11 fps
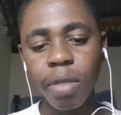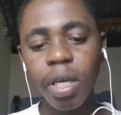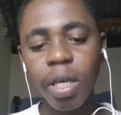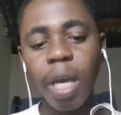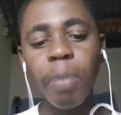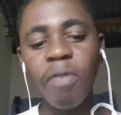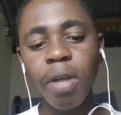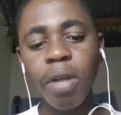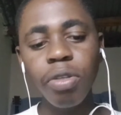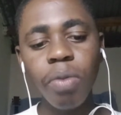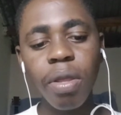It
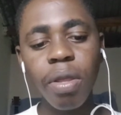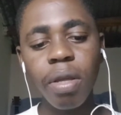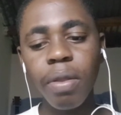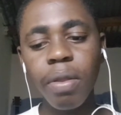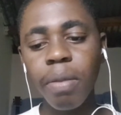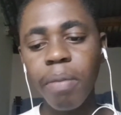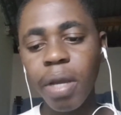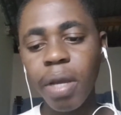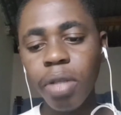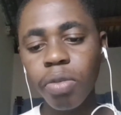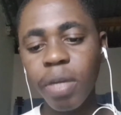provides you with the
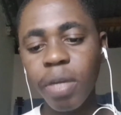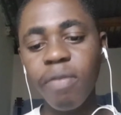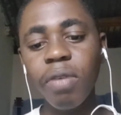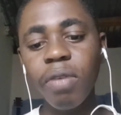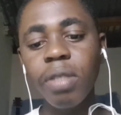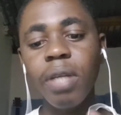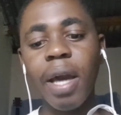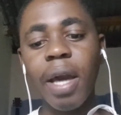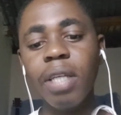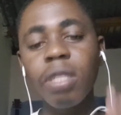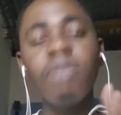means to influence the
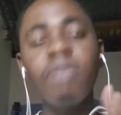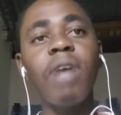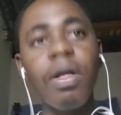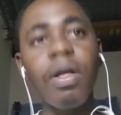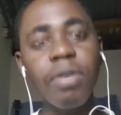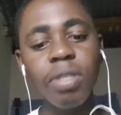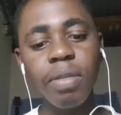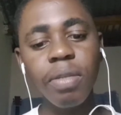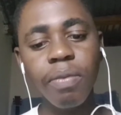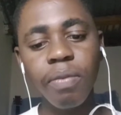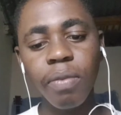action of others
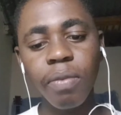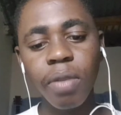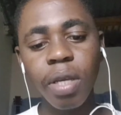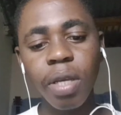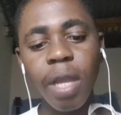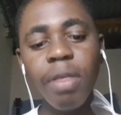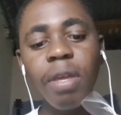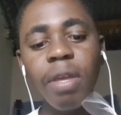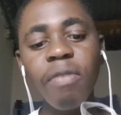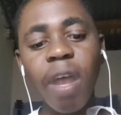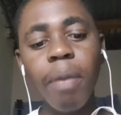and the
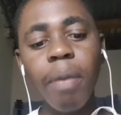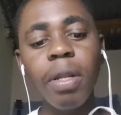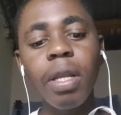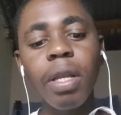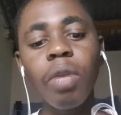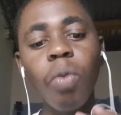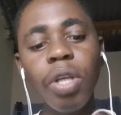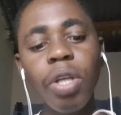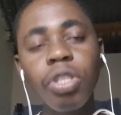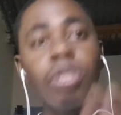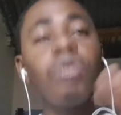environment in
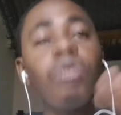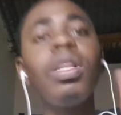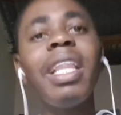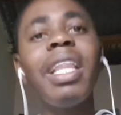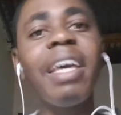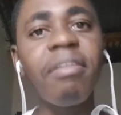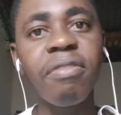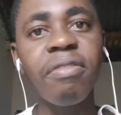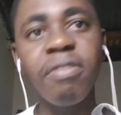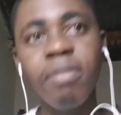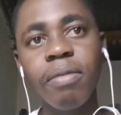which you live.
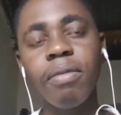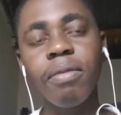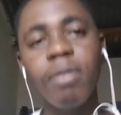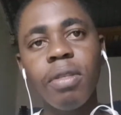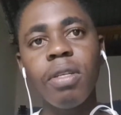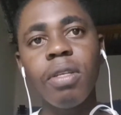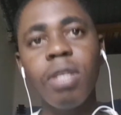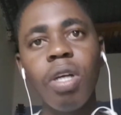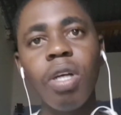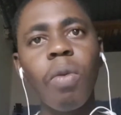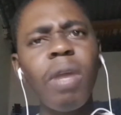
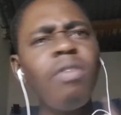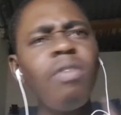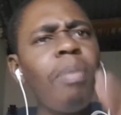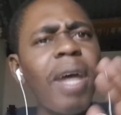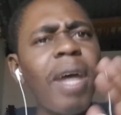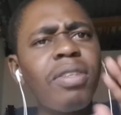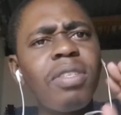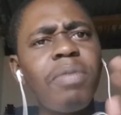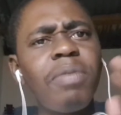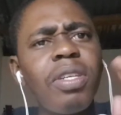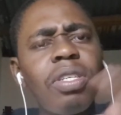Whenever you master
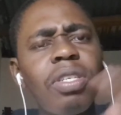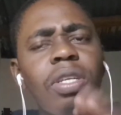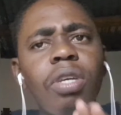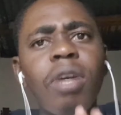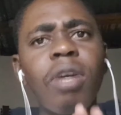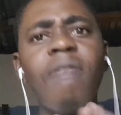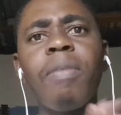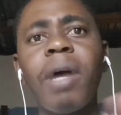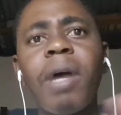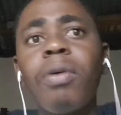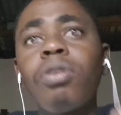speech, you have the
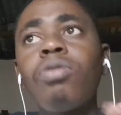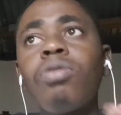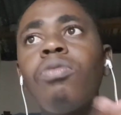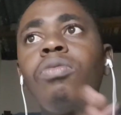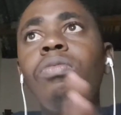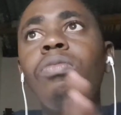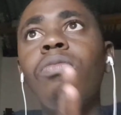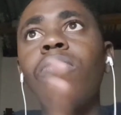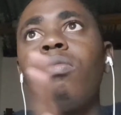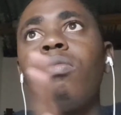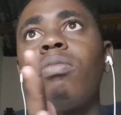power to,
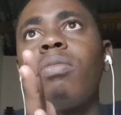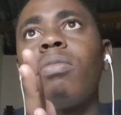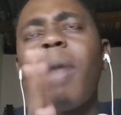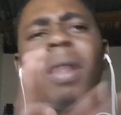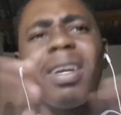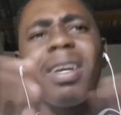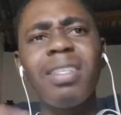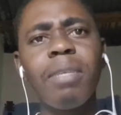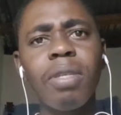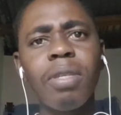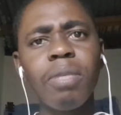I'm not gonna say
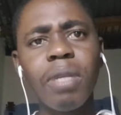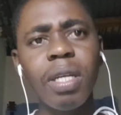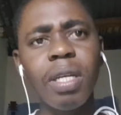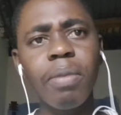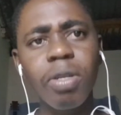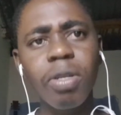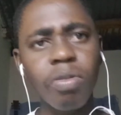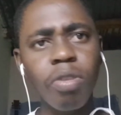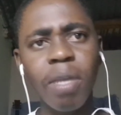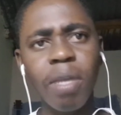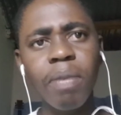manipulate, because when
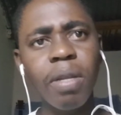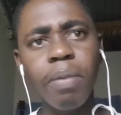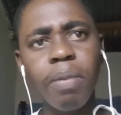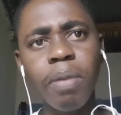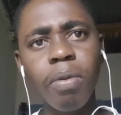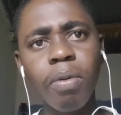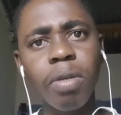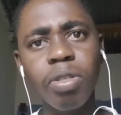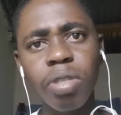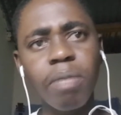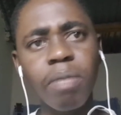you manipulate people, it's
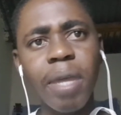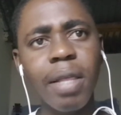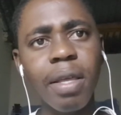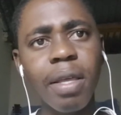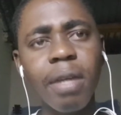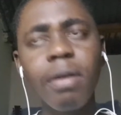just a bad thing.